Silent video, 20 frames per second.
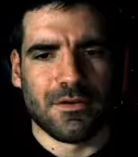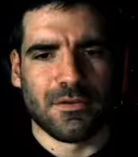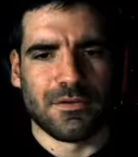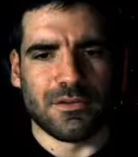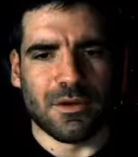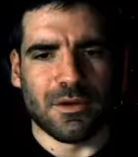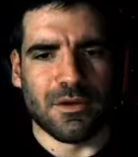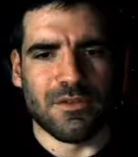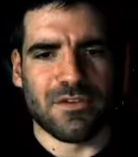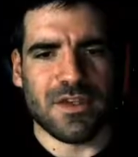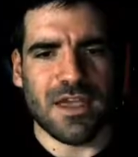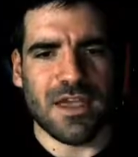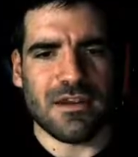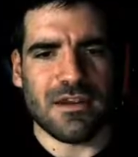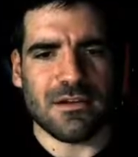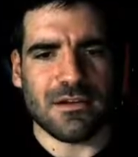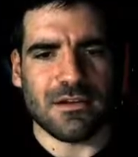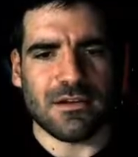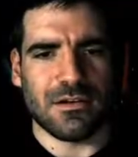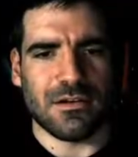So we've
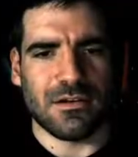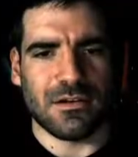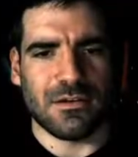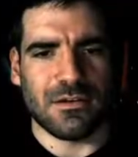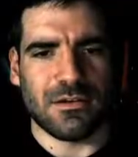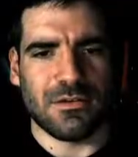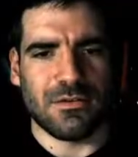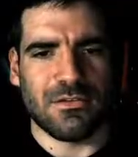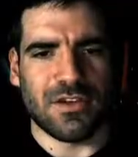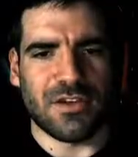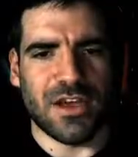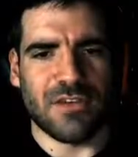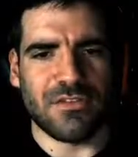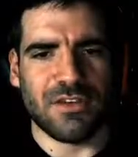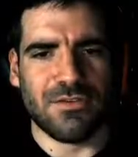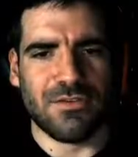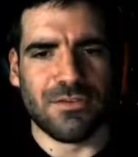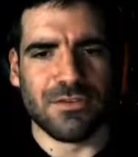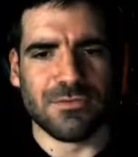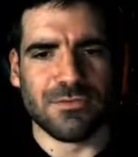again chased
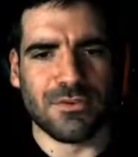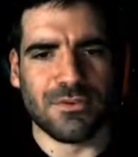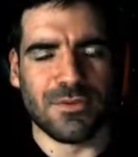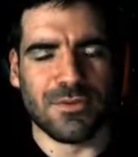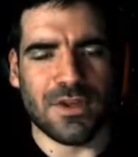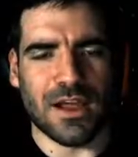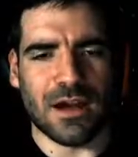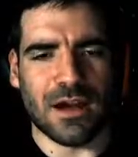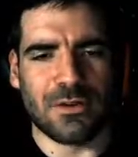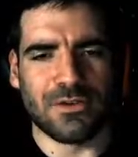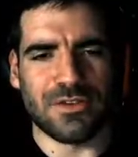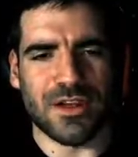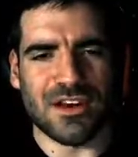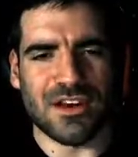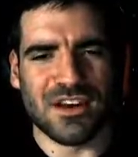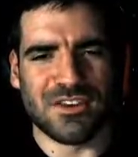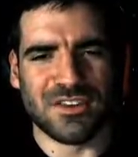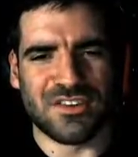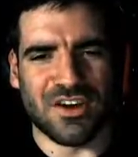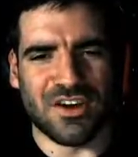him for as much as we can because we had
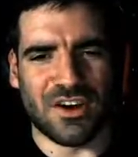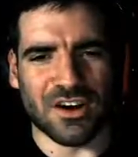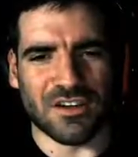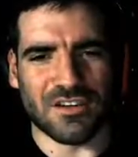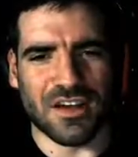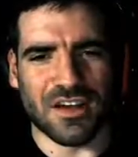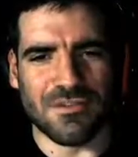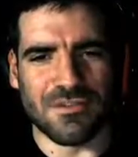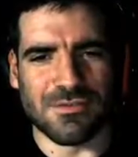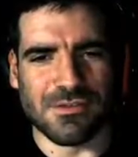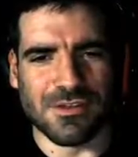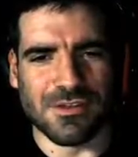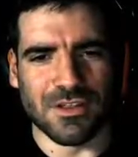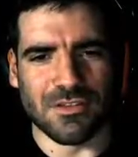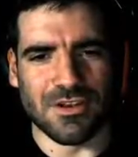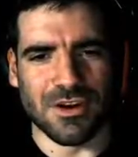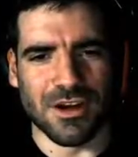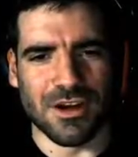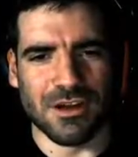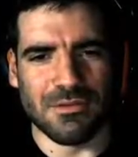no target to go for at the
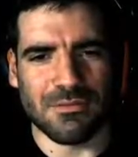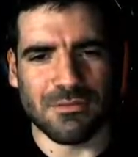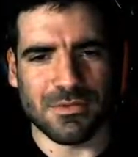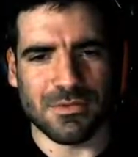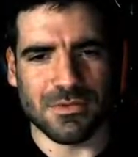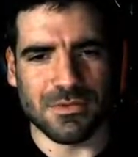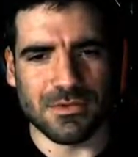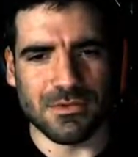time.